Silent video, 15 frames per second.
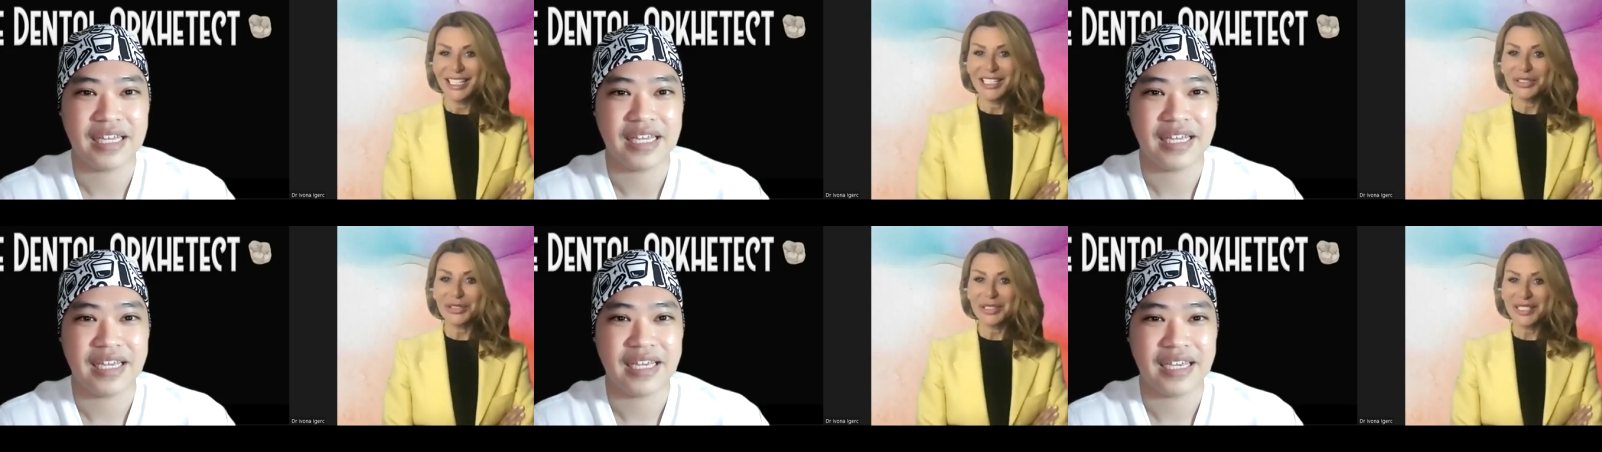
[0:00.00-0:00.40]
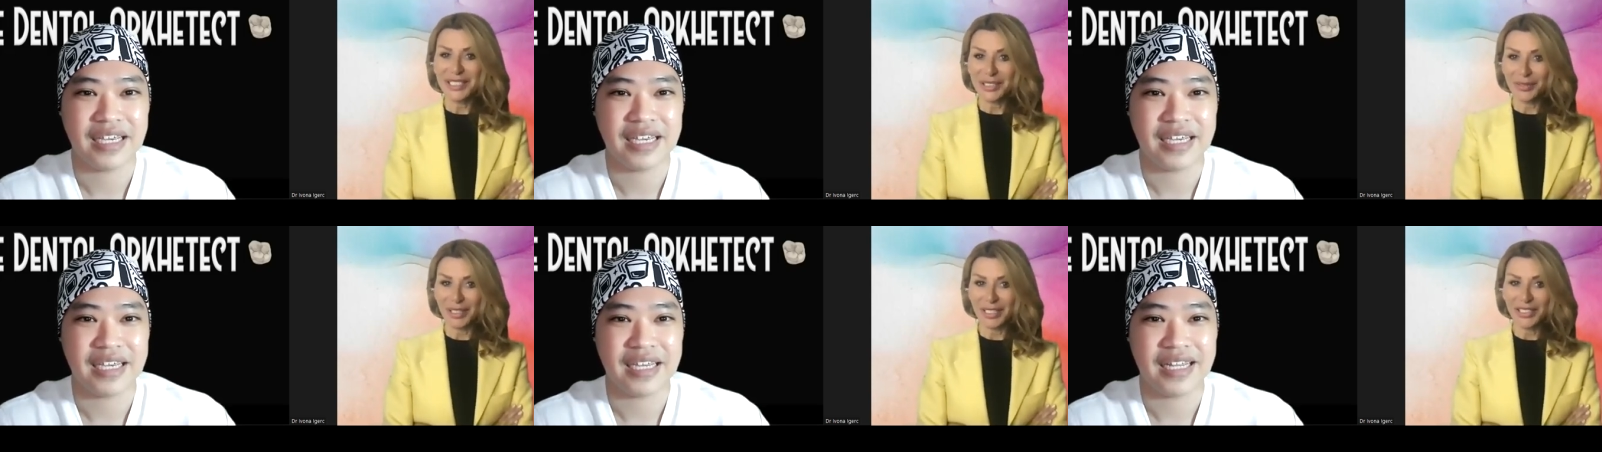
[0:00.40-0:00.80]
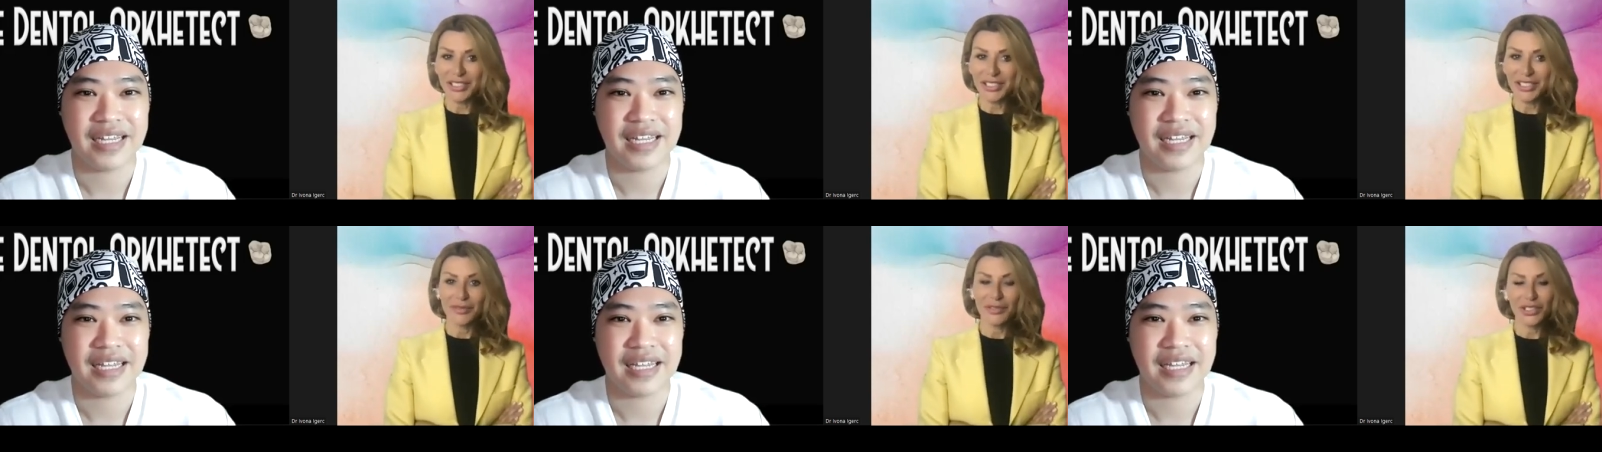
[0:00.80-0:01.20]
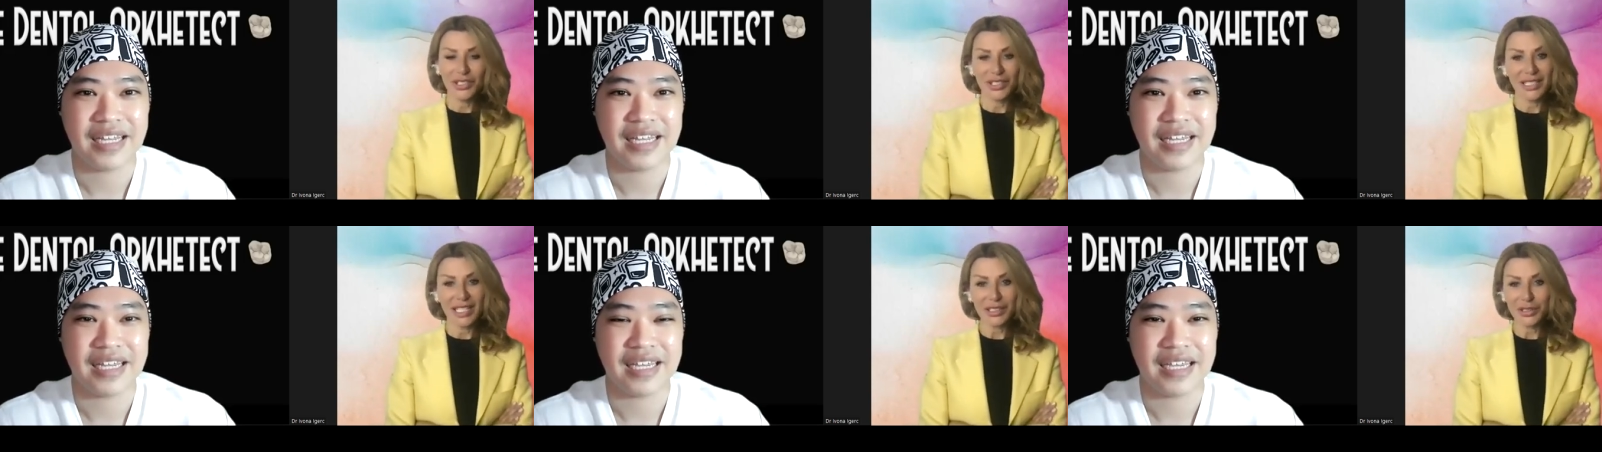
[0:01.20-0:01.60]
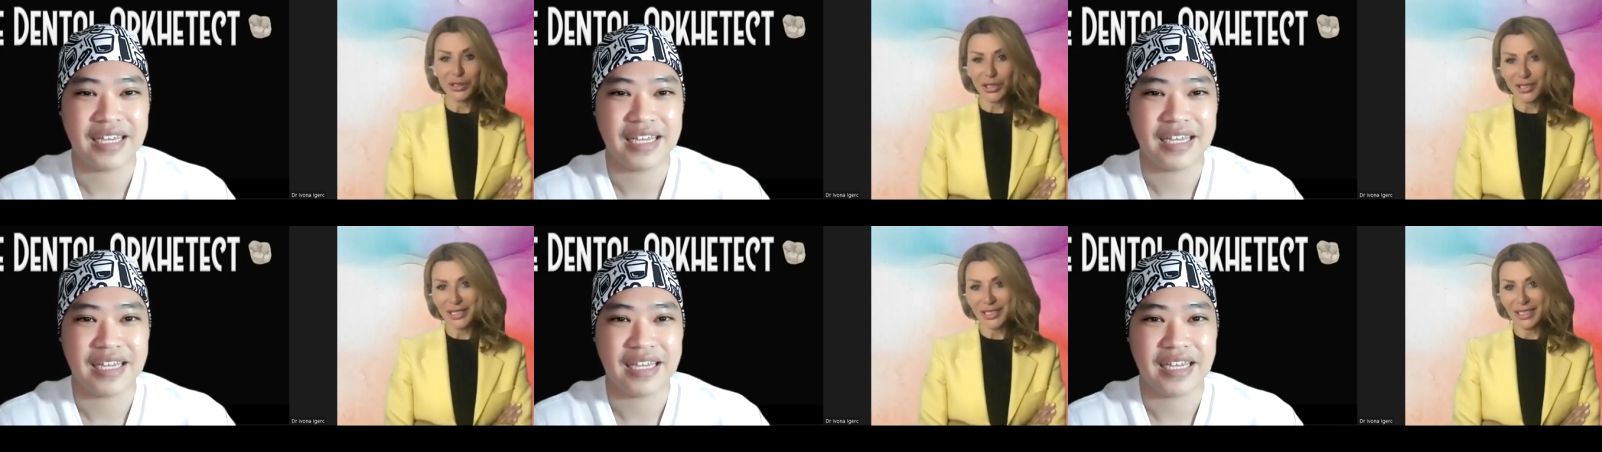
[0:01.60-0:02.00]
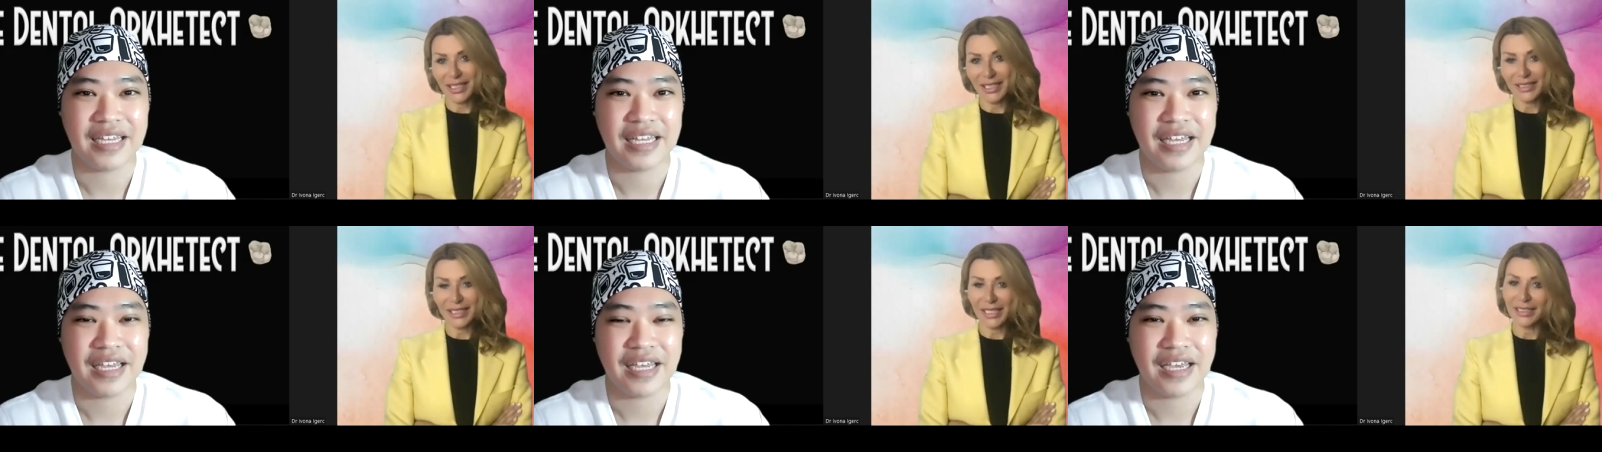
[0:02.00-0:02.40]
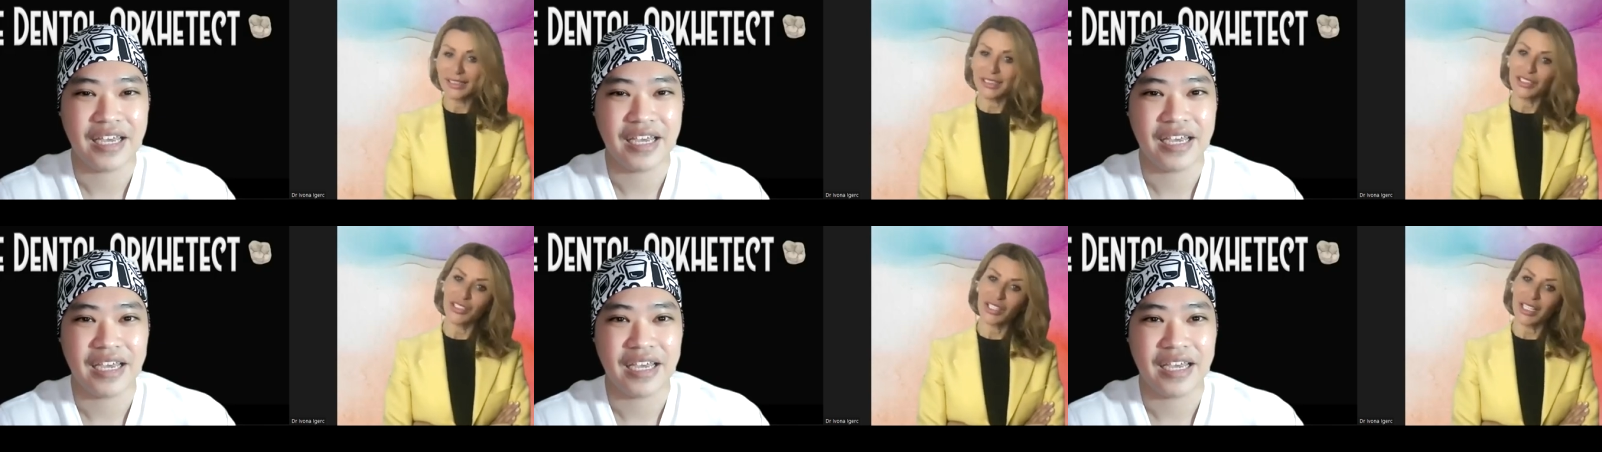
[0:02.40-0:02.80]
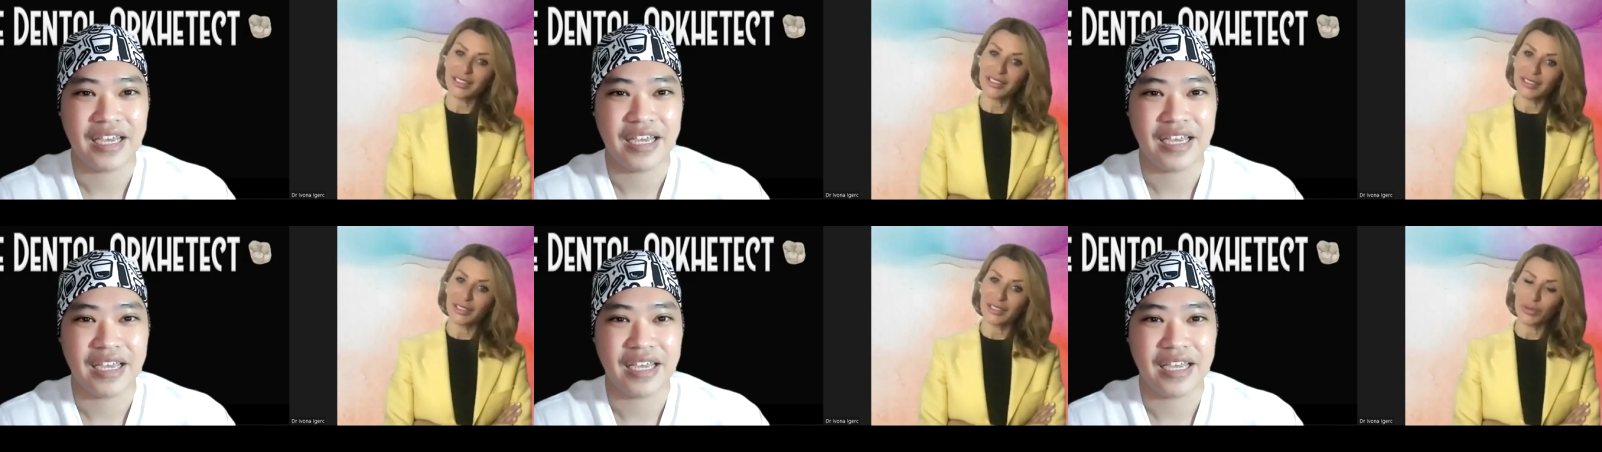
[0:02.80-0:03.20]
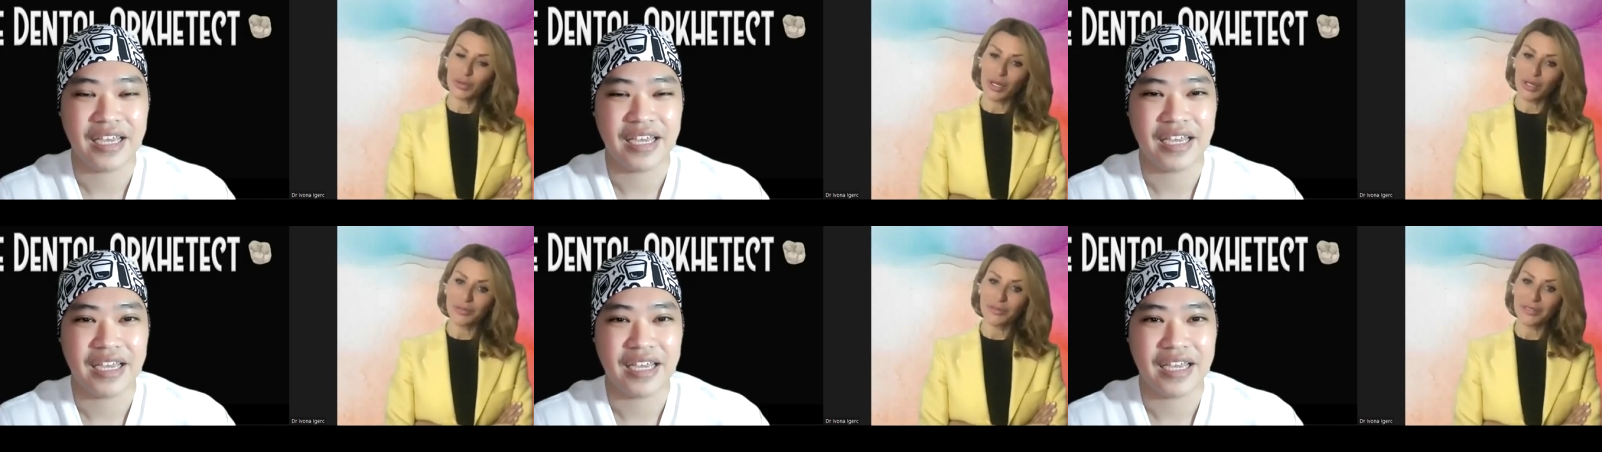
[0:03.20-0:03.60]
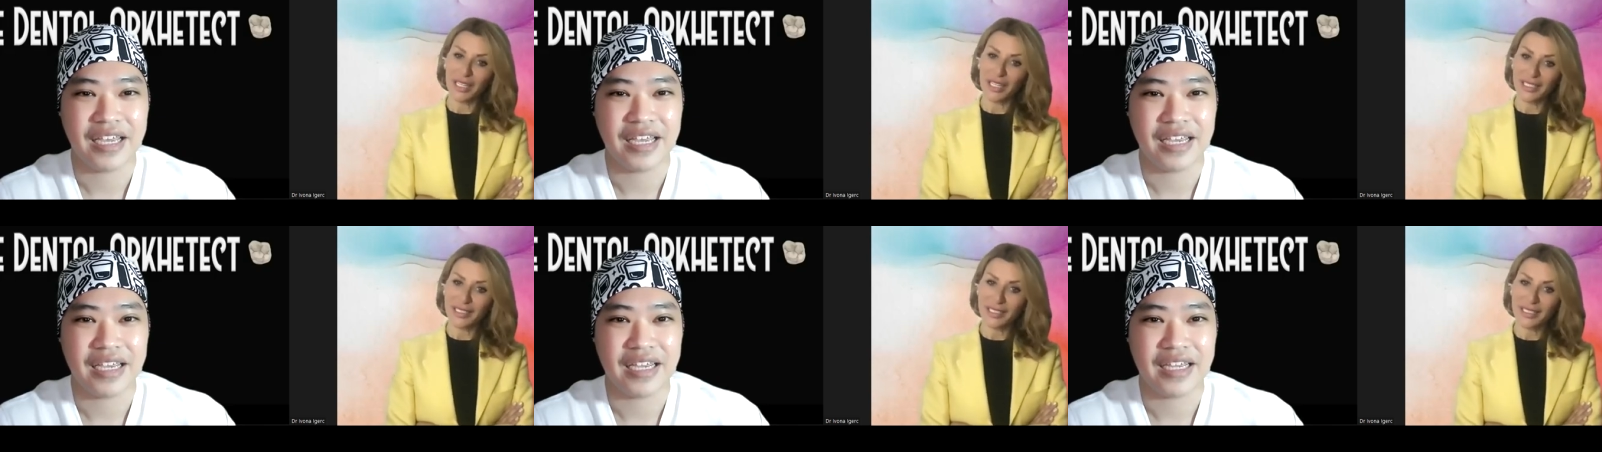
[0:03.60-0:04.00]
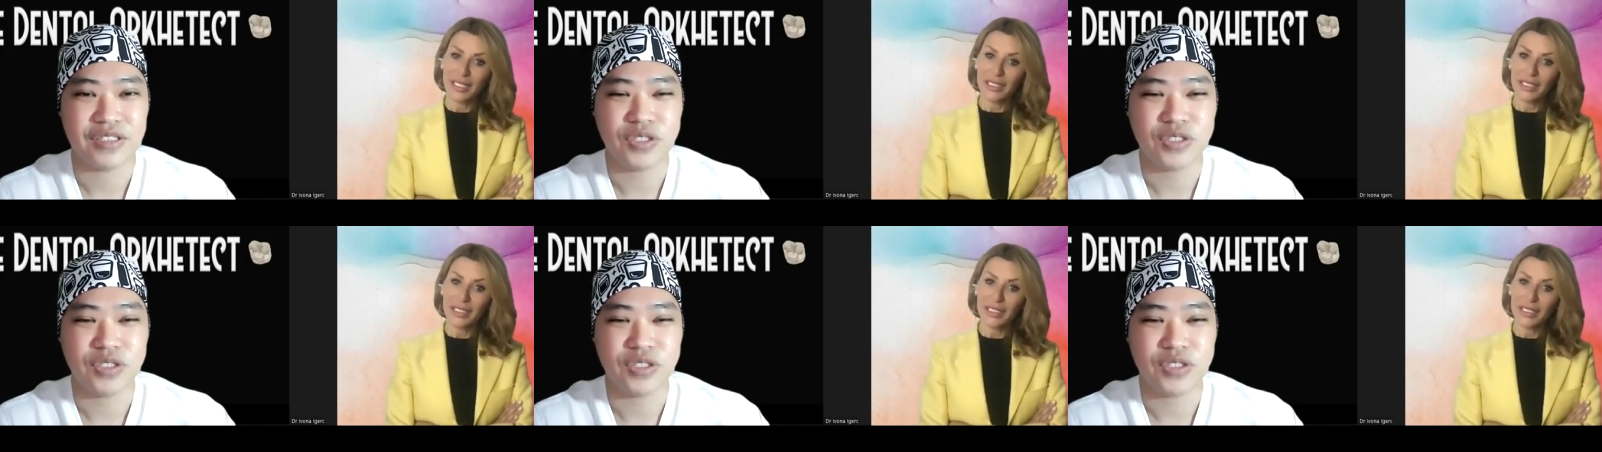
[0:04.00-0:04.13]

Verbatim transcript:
Speaker 1: into a syringe, which is then cross-linked and injected into our face.